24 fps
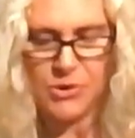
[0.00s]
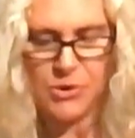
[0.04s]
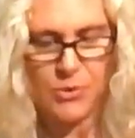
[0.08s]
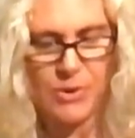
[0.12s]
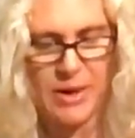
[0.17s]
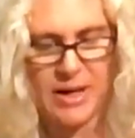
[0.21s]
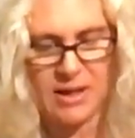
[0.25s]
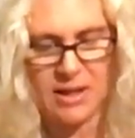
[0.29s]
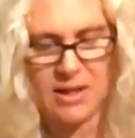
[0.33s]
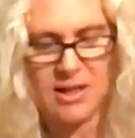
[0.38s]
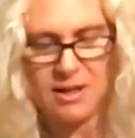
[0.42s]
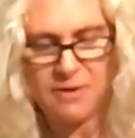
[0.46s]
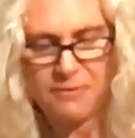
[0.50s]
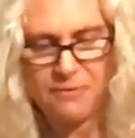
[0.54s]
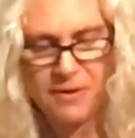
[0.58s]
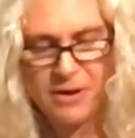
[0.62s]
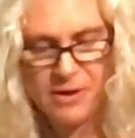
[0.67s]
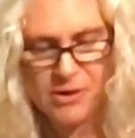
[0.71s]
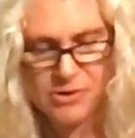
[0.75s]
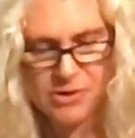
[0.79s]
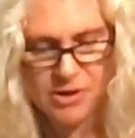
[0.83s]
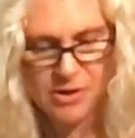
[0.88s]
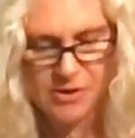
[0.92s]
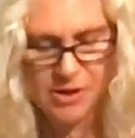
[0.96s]
who direct the
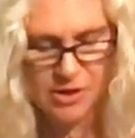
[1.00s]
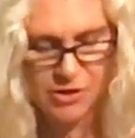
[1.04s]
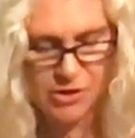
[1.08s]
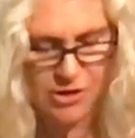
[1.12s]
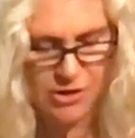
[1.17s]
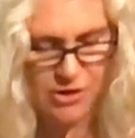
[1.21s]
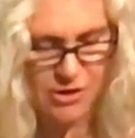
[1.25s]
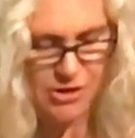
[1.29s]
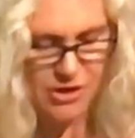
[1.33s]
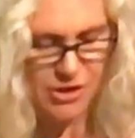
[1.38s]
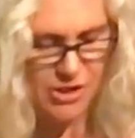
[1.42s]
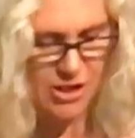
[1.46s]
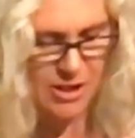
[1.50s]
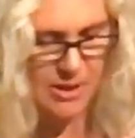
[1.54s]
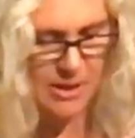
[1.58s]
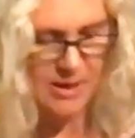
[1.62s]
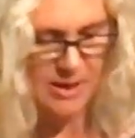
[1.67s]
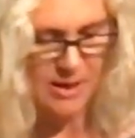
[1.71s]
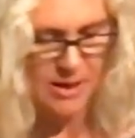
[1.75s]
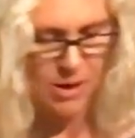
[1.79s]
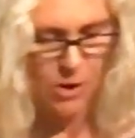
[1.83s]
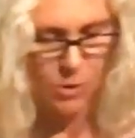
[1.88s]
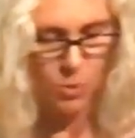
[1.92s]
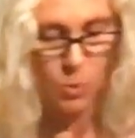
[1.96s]
affairs of the church
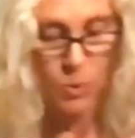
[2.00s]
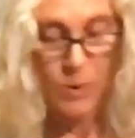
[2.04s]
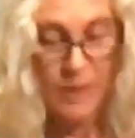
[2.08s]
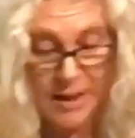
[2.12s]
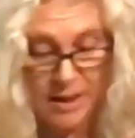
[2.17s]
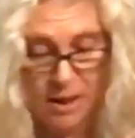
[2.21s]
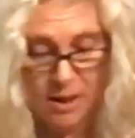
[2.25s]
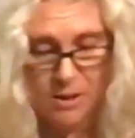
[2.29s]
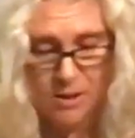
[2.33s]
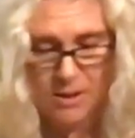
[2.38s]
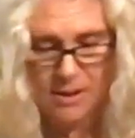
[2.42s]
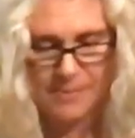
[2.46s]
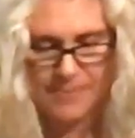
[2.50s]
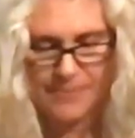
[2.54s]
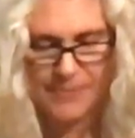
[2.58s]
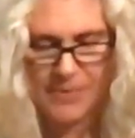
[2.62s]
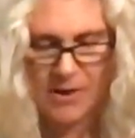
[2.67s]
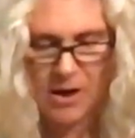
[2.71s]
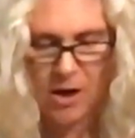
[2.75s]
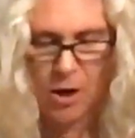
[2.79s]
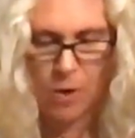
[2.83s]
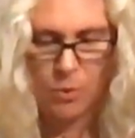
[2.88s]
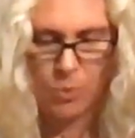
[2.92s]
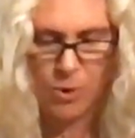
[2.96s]
well
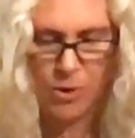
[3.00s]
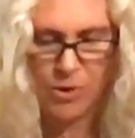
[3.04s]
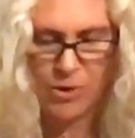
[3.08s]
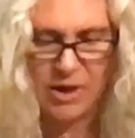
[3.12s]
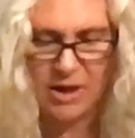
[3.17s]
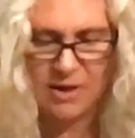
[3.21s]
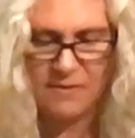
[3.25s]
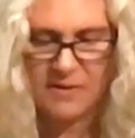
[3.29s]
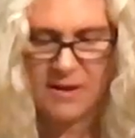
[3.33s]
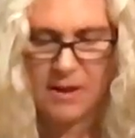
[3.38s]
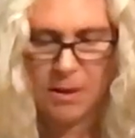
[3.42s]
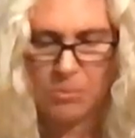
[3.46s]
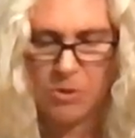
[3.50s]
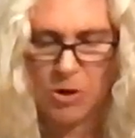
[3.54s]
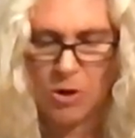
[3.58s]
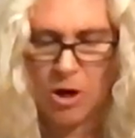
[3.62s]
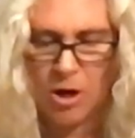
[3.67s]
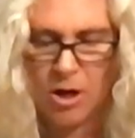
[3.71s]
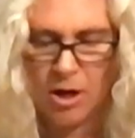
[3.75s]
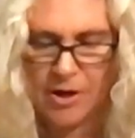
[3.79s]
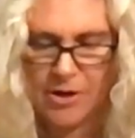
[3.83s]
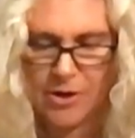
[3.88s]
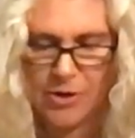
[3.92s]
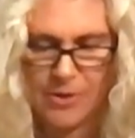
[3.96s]
are worthy of double
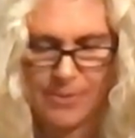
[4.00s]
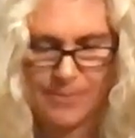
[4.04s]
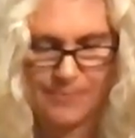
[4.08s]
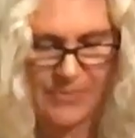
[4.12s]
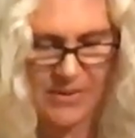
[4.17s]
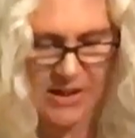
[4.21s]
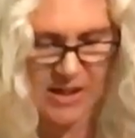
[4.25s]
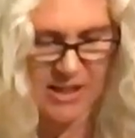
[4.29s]
honor,